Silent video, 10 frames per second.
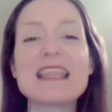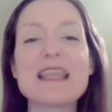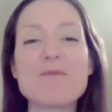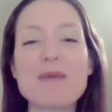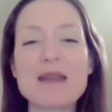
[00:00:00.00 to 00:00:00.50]

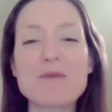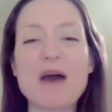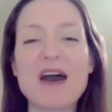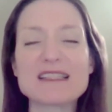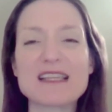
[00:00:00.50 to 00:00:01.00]
that
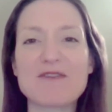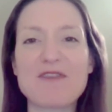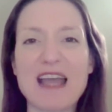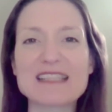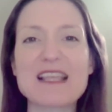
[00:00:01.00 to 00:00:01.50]
menopause
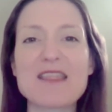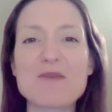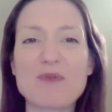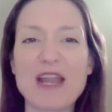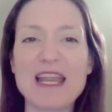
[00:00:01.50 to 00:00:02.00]
affects the
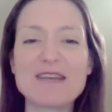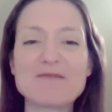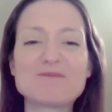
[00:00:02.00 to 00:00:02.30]
brain.